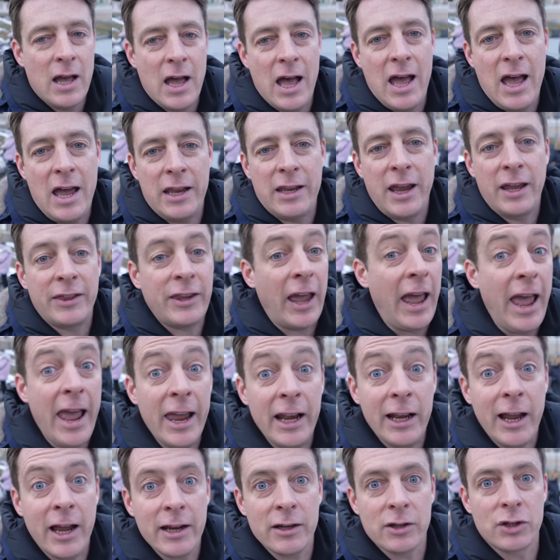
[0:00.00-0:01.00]
and the
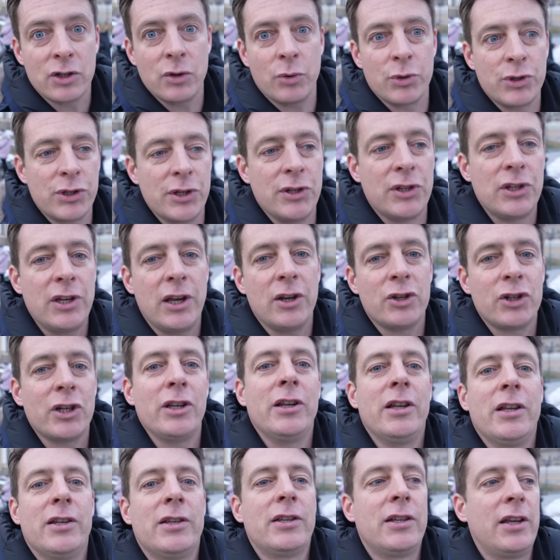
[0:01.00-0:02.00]
headline is so
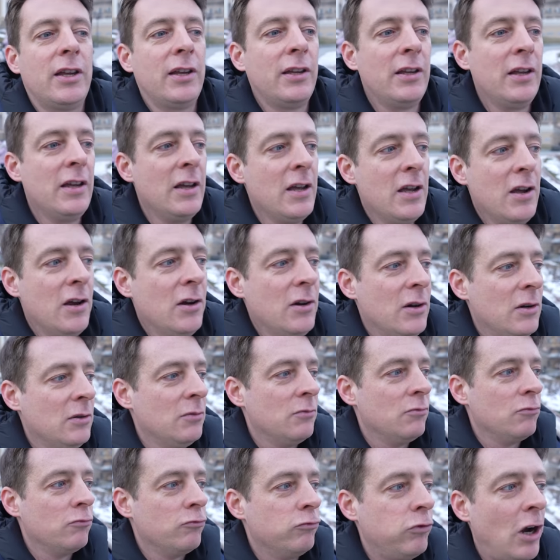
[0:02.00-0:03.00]
sensationalist:
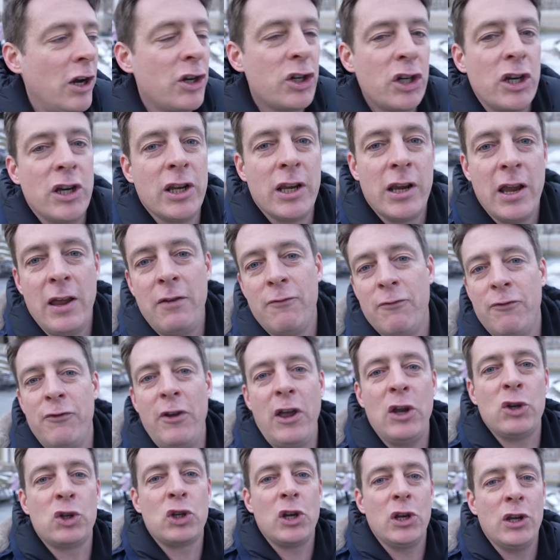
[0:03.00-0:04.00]
Russian
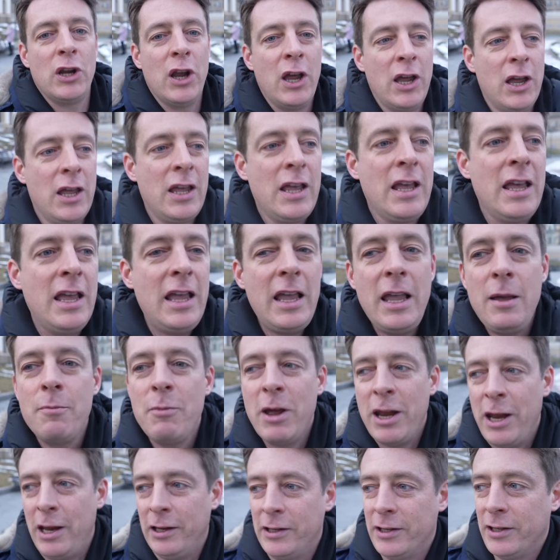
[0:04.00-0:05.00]
invasion
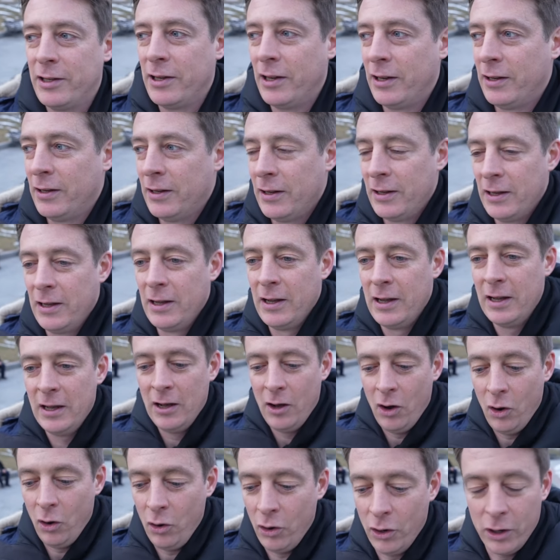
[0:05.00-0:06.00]
imminent,
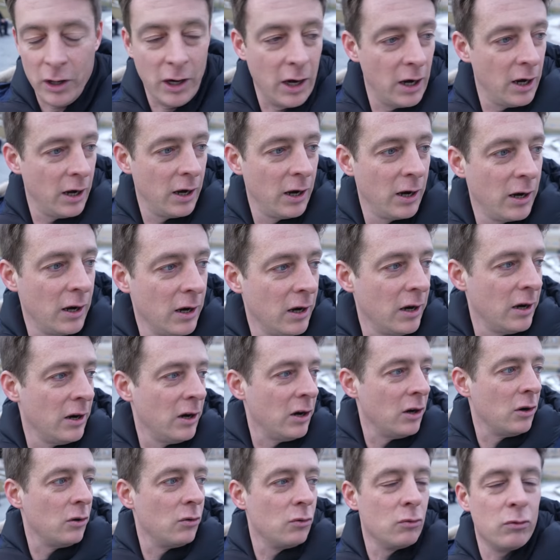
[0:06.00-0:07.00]
or
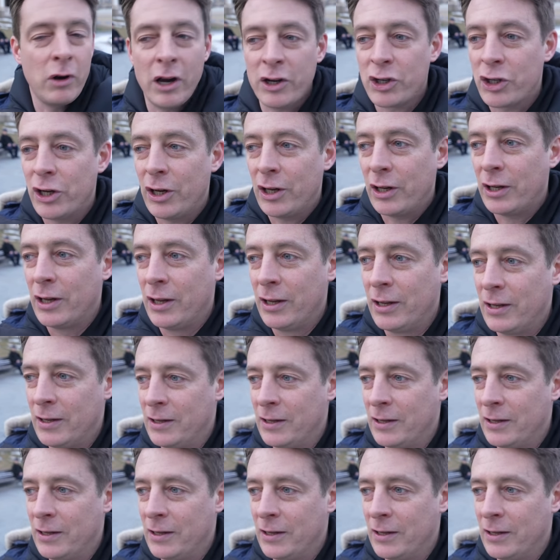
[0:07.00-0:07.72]
Russia